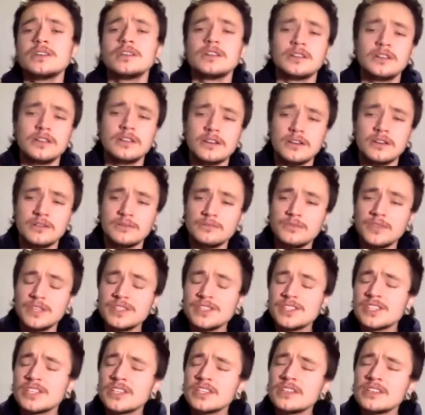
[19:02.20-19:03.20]

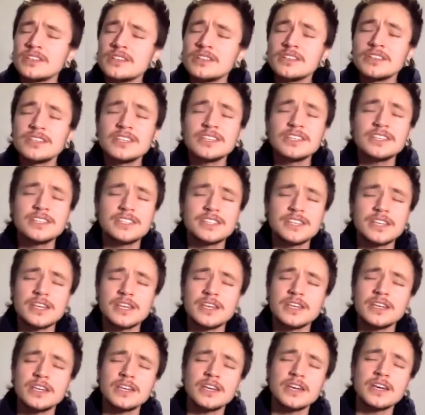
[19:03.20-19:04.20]
till the
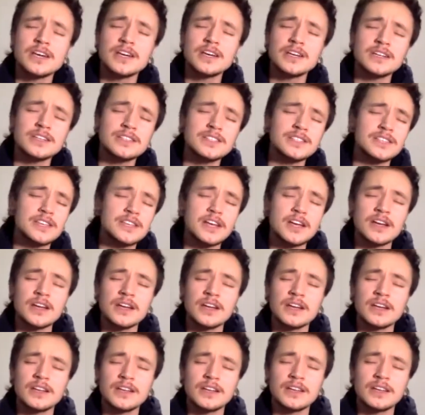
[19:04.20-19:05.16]
day I die.